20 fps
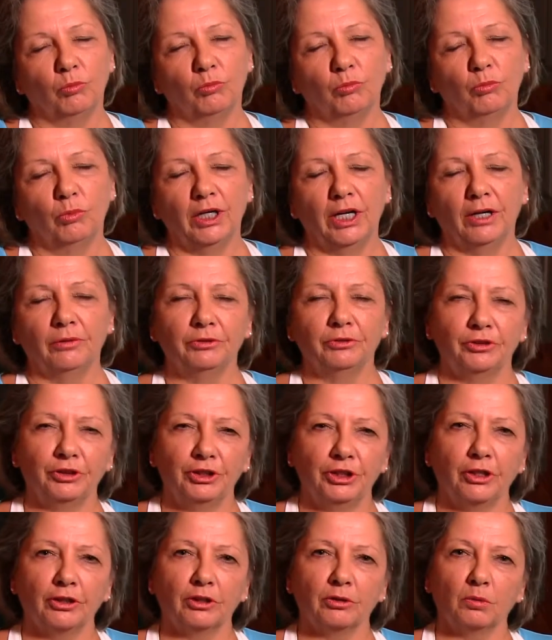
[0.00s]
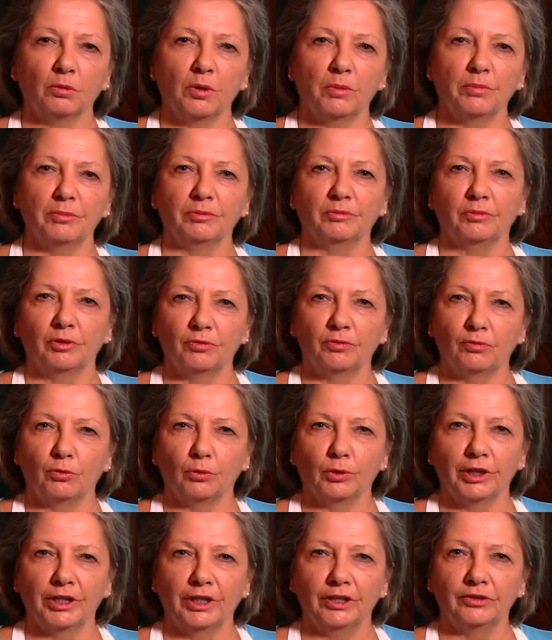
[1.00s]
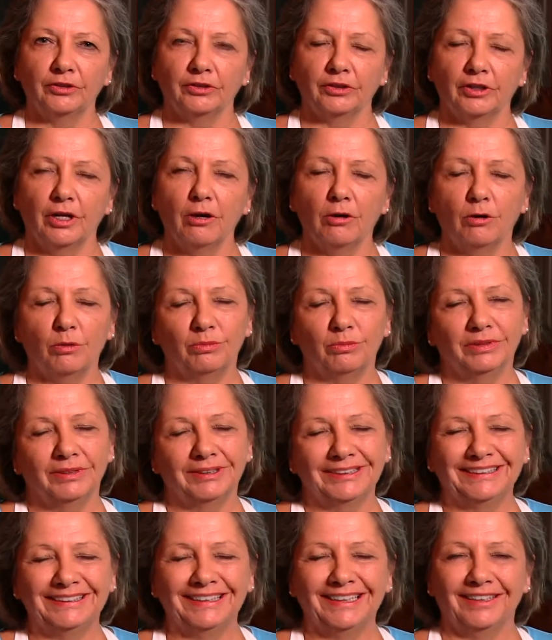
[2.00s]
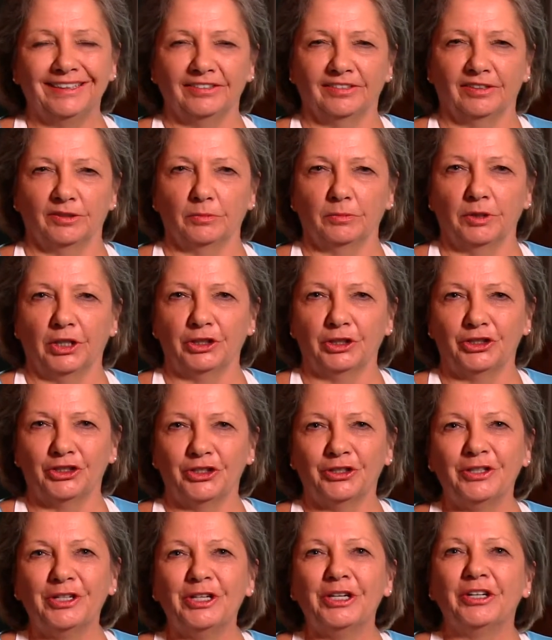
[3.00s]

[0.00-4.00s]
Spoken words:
When I was a younger woman with 4 kids at home, not so much.